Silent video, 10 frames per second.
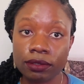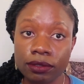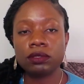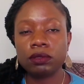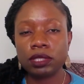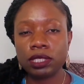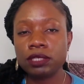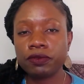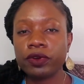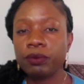So this is
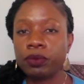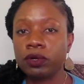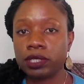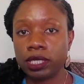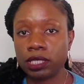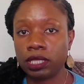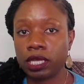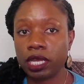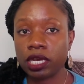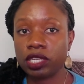very important in the
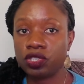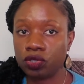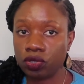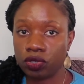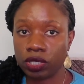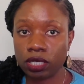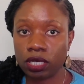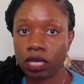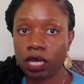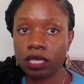younger children,
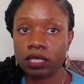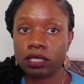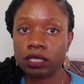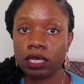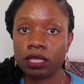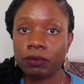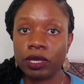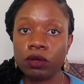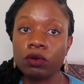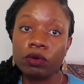as they may
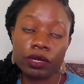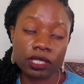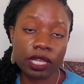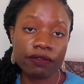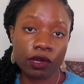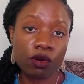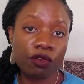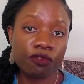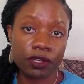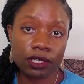not always have the
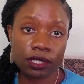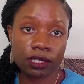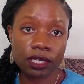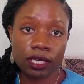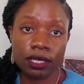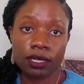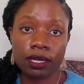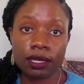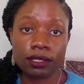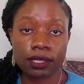obvious
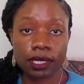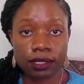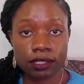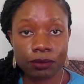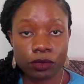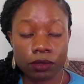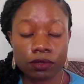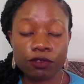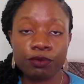signs and symptoms of